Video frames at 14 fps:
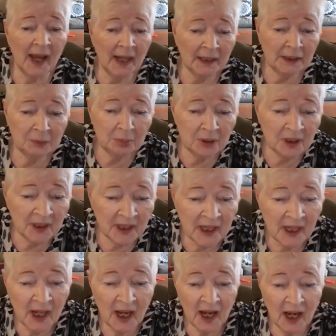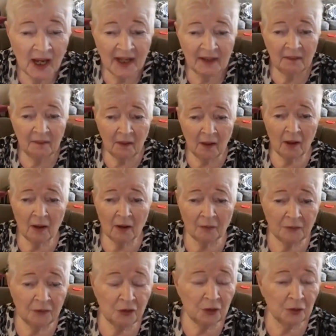Actually, I
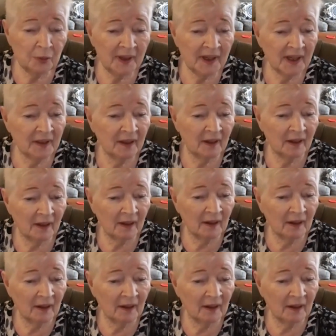love doing